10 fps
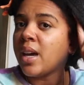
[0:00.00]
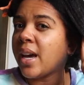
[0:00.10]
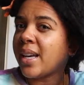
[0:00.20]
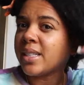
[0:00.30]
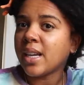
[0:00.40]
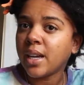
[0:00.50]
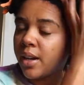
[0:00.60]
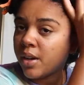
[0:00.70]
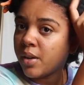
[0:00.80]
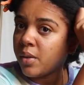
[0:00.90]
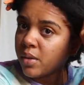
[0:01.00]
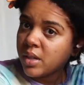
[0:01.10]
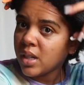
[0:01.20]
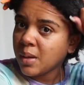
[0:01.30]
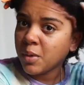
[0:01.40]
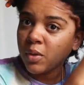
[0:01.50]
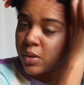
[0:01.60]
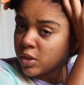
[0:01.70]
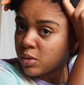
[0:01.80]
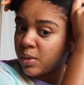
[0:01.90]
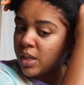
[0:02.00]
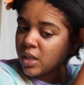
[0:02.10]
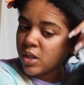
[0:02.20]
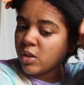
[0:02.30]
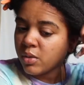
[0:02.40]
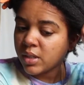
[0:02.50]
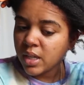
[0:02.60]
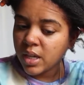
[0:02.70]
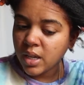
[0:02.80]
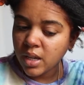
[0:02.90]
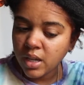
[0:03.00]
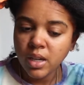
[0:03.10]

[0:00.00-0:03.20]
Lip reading: As I go, I'm going to be using